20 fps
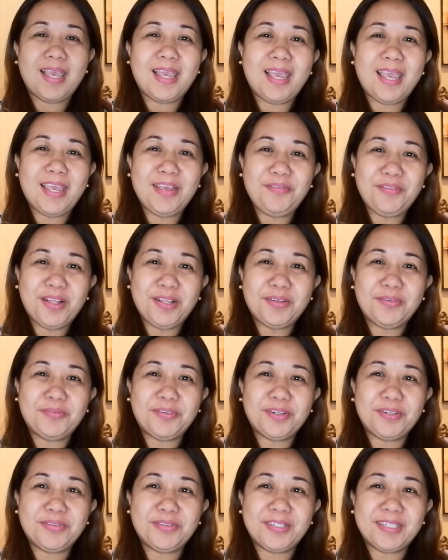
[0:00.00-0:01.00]
Hey, fellow
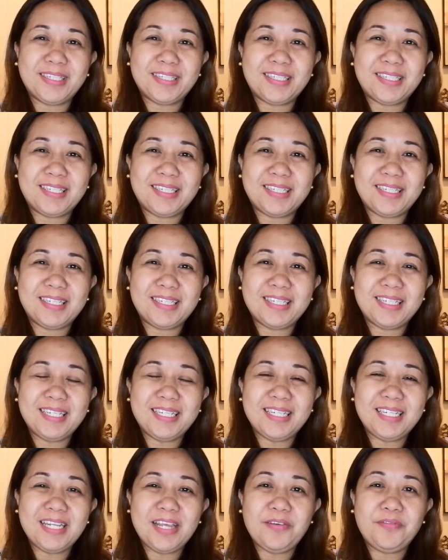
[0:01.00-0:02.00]
virtual
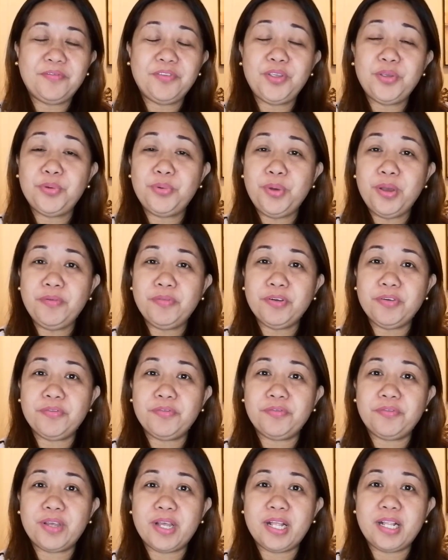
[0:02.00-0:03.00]
assistant, have you ever
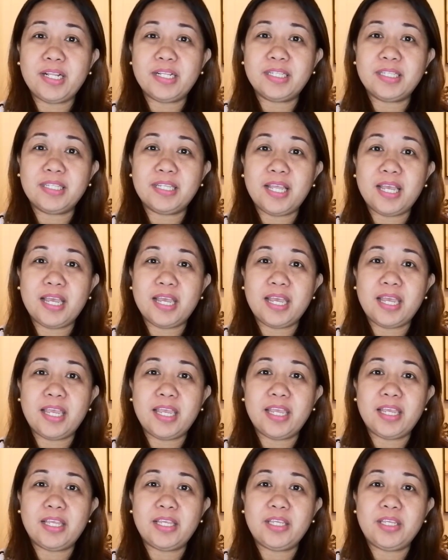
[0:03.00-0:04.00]
felt
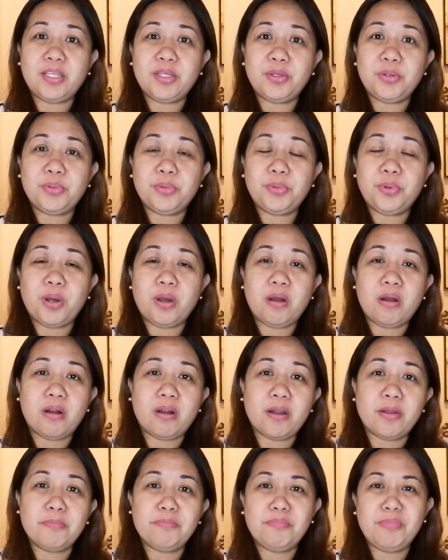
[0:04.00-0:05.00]
like you
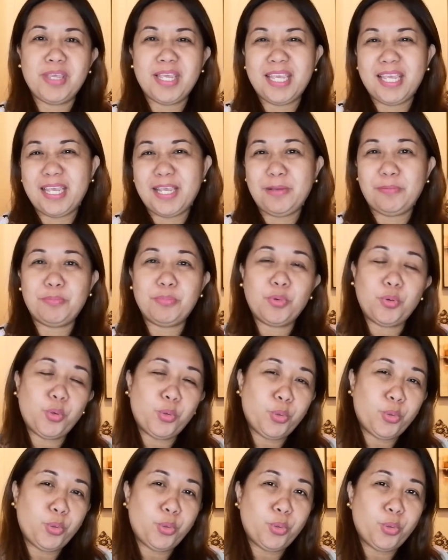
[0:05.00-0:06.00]
are being
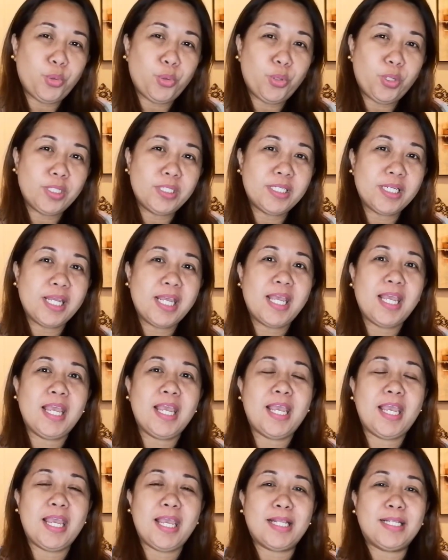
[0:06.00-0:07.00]
pulled
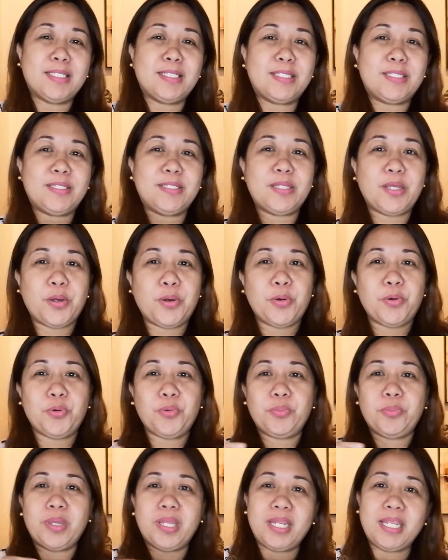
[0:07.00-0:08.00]
in
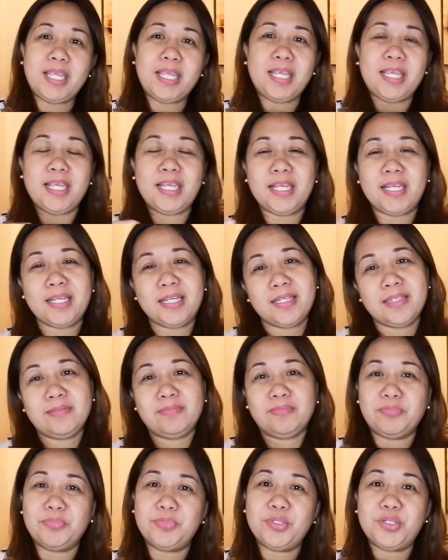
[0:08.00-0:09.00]
so many
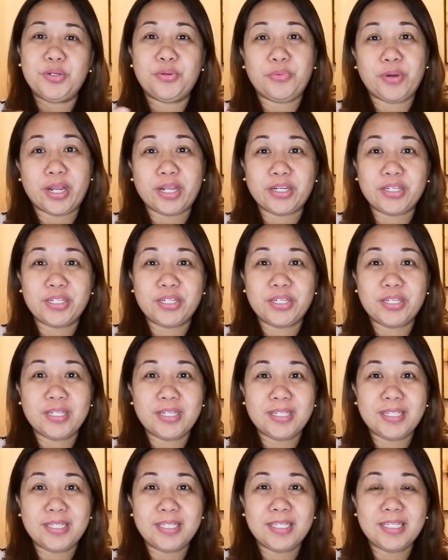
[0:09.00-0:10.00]

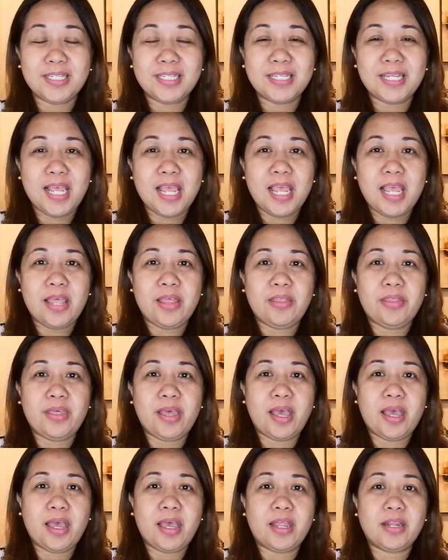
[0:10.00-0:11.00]
directions
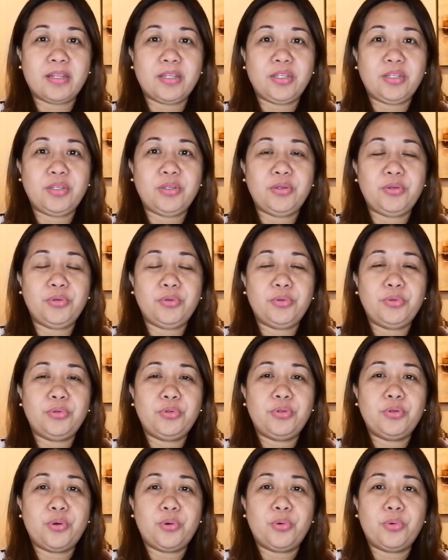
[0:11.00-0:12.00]
that you
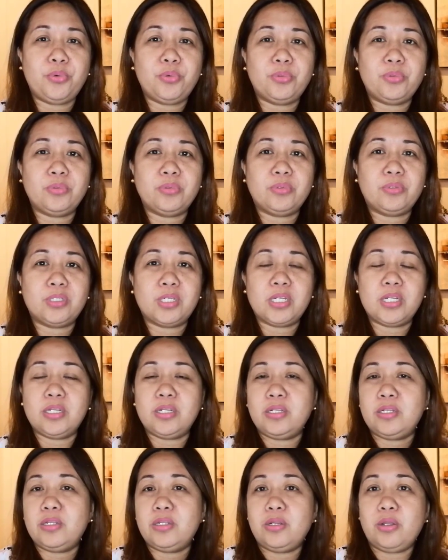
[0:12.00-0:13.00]
don't
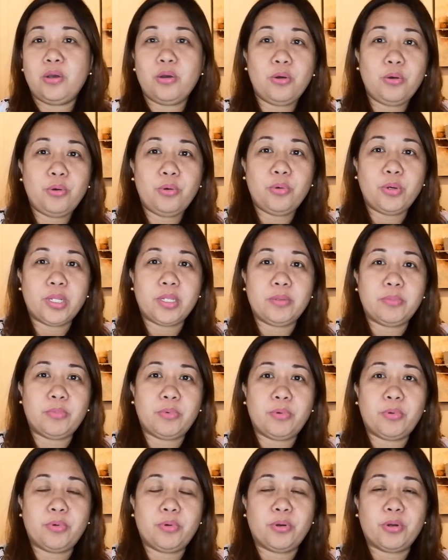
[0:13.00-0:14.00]
know
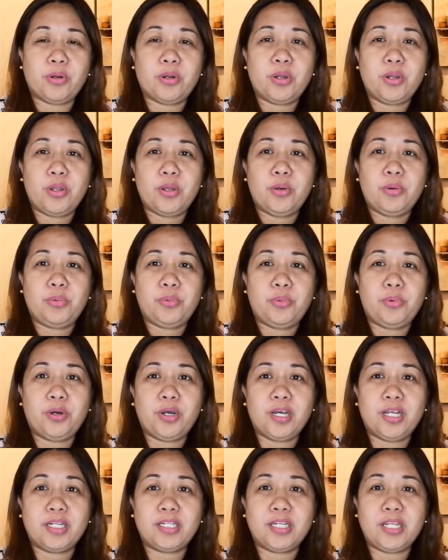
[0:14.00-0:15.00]
anymore
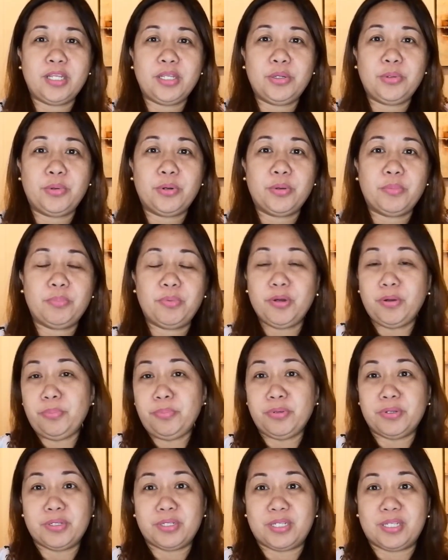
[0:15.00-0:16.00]
what your
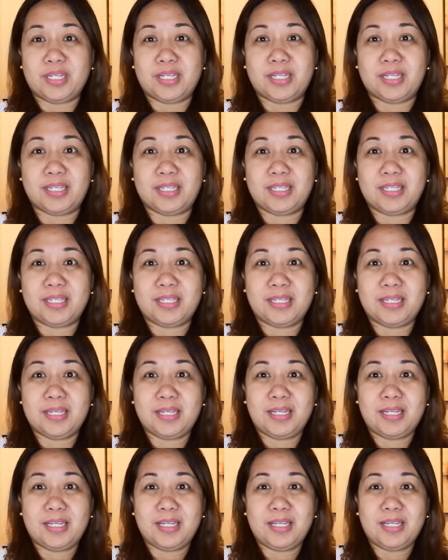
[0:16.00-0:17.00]
purpose is?
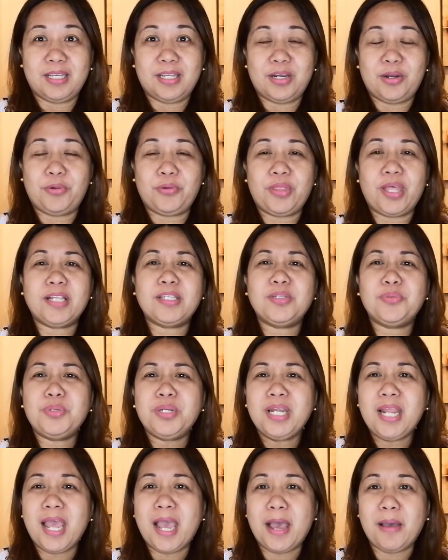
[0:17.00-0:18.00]
That's
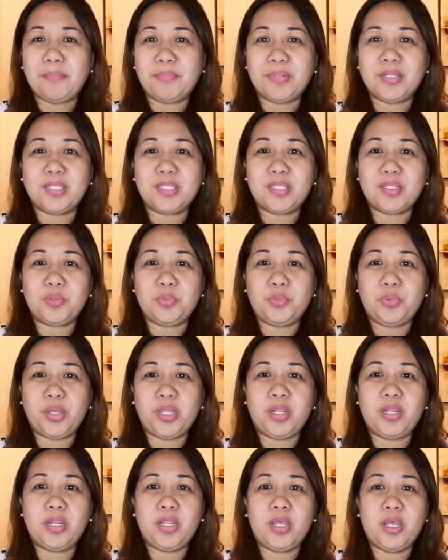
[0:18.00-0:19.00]
what happens
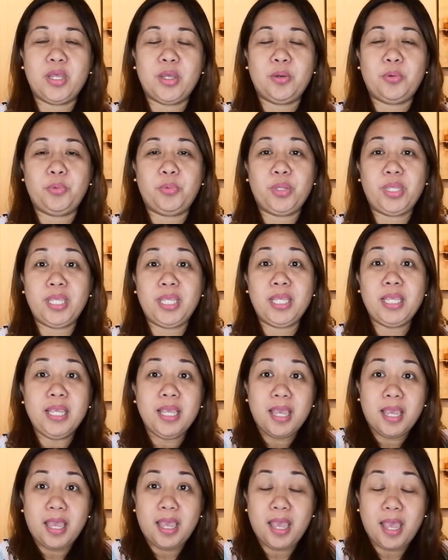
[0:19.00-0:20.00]
when we
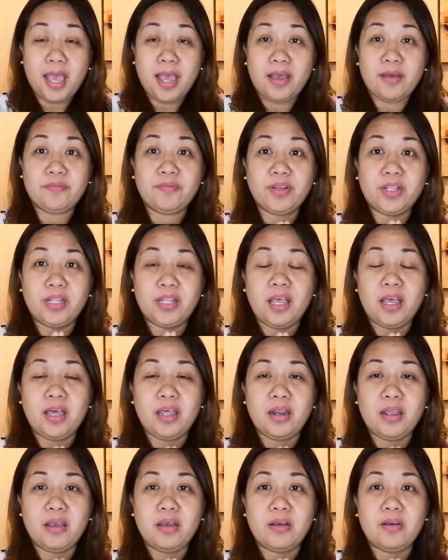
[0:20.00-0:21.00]
have a
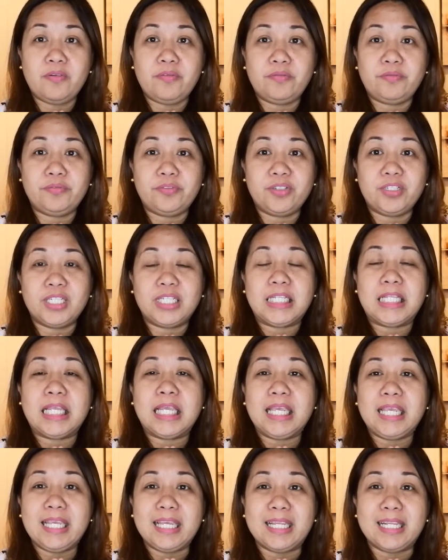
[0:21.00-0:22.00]
lot of
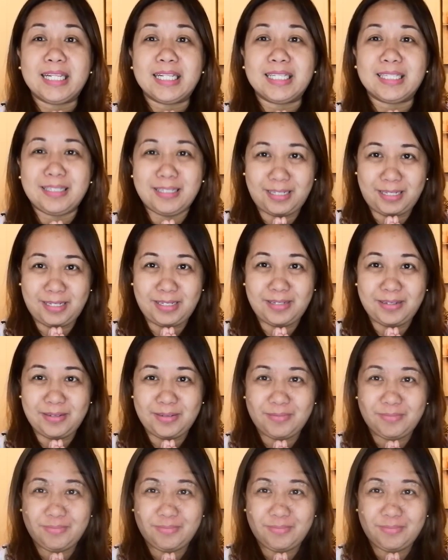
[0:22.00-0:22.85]
clients.